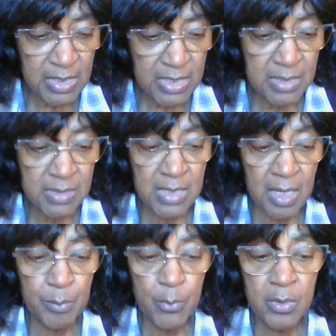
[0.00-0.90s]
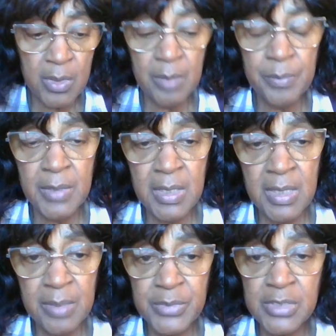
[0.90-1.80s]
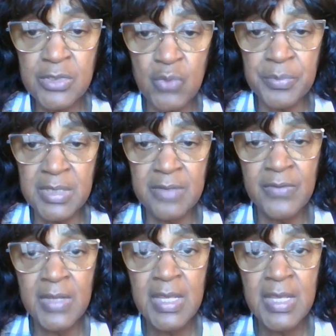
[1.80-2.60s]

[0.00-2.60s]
is uh, more uh, uh, descriptive.